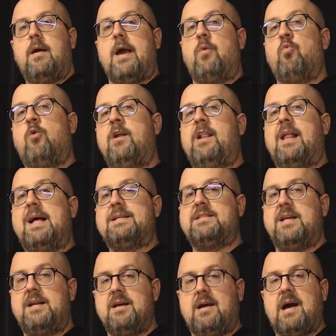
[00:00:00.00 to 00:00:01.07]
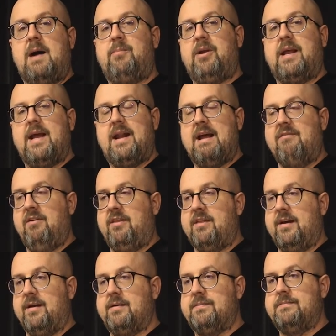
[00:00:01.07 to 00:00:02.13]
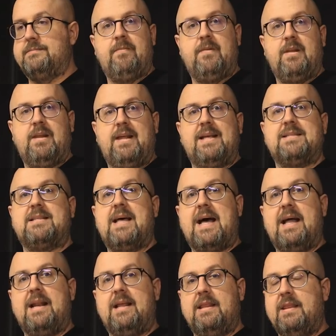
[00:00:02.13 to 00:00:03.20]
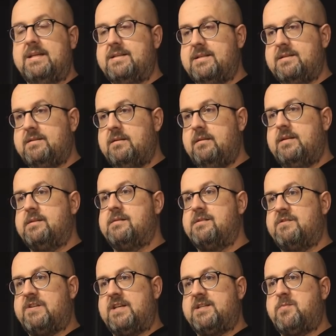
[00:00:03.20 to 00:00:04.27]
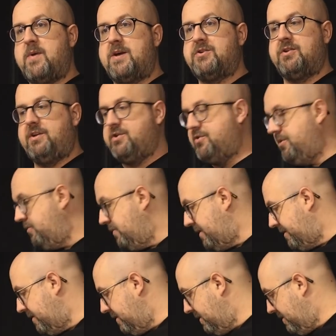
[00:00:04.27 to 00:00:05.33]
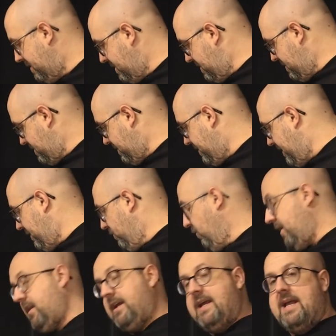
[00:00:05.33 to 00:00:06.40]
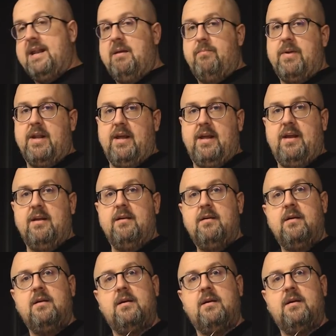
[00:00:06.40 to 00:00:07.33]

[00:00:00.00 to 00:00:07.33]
And one last thing to complicate everything is that, and this is especially true with the really itty-bitty